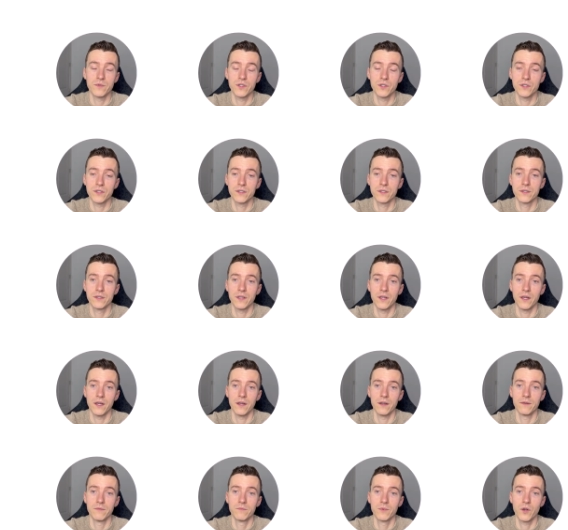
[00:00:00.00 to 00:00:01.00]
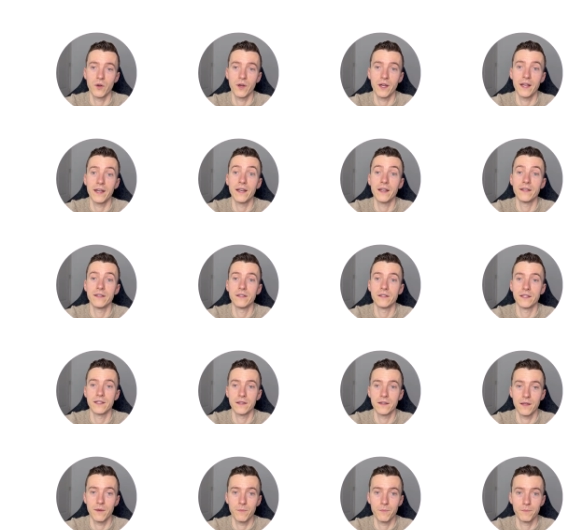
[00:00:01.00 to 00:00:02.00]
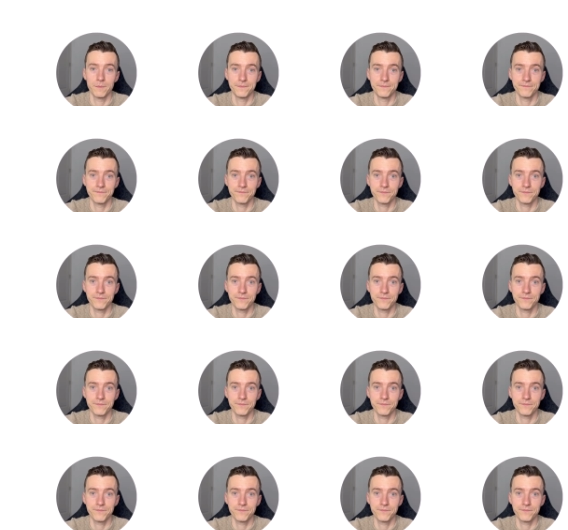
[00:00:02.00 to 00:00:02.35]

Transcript: just go ahead and delete them.